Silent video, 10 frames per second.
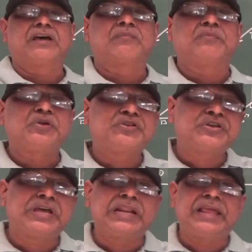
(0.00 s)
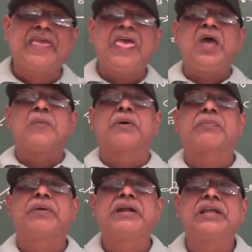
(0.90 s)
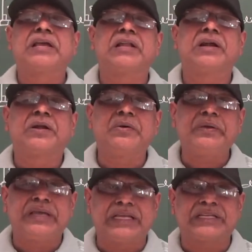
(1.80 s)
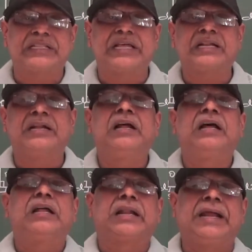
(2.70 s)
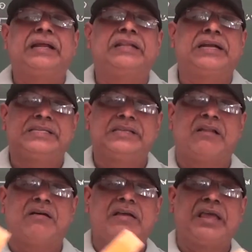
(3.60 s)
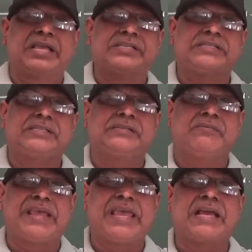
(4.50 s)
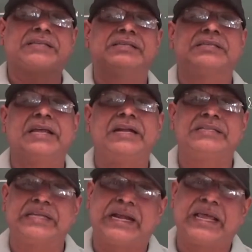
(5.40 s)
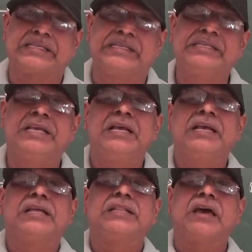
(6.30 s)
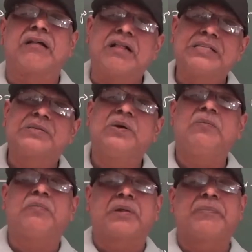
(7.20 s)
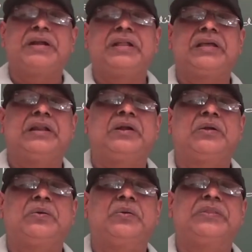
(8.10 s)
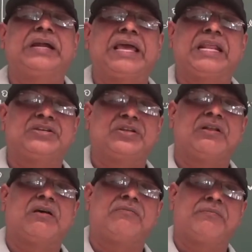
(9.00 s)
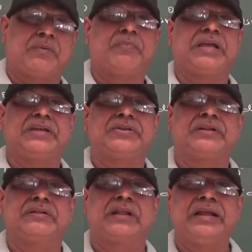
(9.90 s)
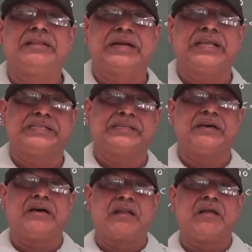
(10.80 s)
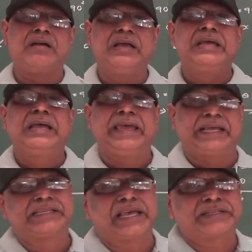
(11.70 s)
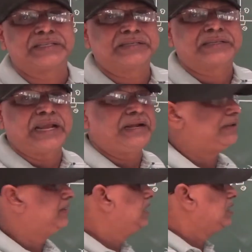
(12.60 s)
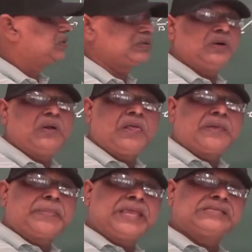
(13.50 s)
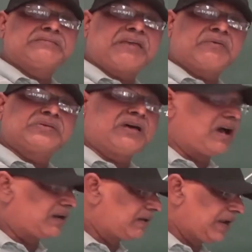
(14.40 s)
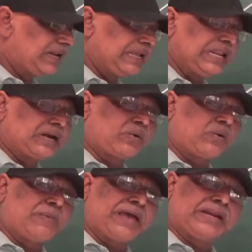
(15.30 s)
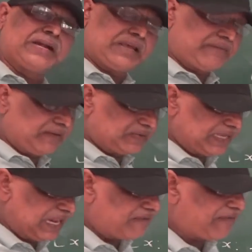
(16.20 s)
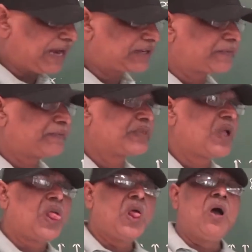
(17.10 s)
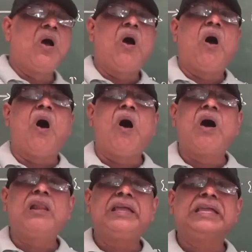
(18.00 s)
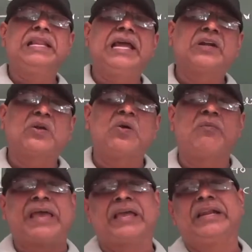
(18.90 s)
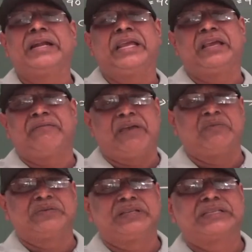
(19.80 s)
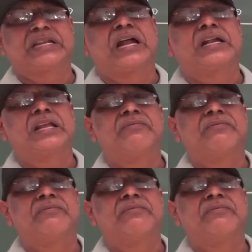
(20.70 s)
are mutually perpendicular to each other, right? That is along x, y axis and z axis. They are also perpendicular to the direction of propagation, right? That is along x axis, right? So these waves are electromagnetic waves. In fact, all electromagnetic waves starting